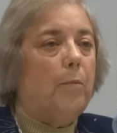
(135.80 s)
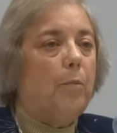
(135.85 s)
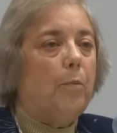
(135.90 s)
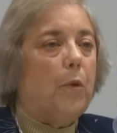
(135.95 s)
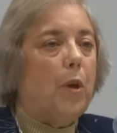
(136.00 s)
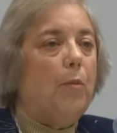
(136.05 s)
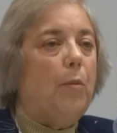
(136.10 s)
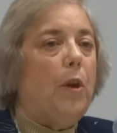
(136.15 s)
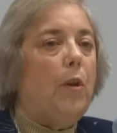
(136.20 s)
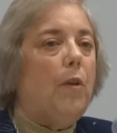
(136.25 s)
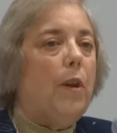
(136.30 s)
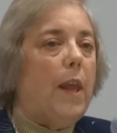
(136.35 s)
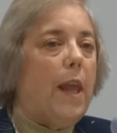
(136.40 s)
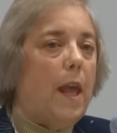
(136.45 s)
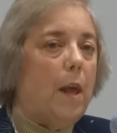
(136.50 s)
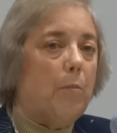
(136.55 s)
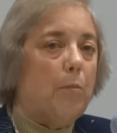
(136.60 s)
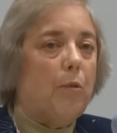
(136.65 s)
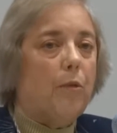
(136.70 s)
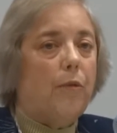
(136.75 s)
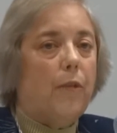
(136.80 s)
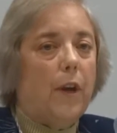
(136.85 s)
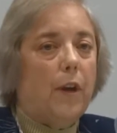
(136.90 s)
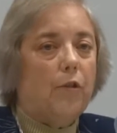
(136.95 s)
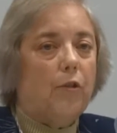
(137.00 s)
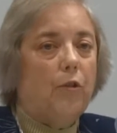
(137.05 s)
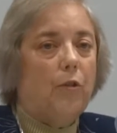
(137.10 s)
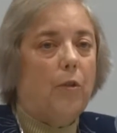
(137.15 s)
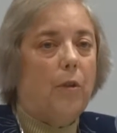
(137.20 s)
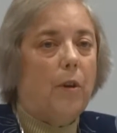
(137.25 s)
community and
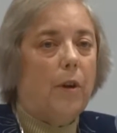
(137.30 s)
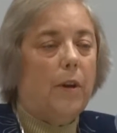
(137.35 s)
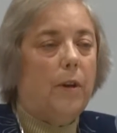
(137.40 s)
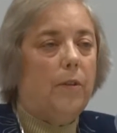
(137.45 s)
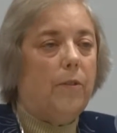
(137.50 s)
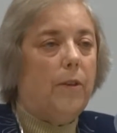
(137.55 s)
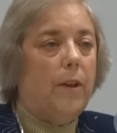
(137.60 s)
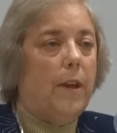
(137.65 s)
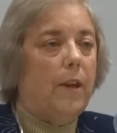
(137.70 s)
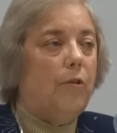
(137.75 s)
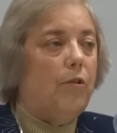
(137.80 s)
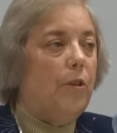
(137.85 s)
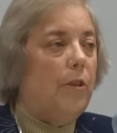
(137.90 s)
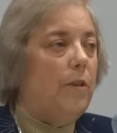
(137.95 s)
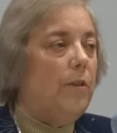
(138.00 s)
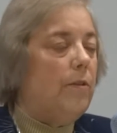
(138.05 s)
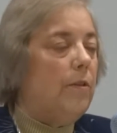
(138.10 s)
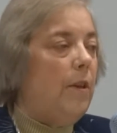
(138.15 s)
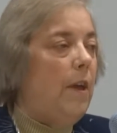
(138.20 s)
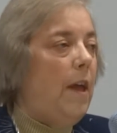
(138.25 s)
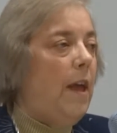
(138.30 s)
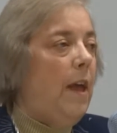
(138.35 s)
professional organizations,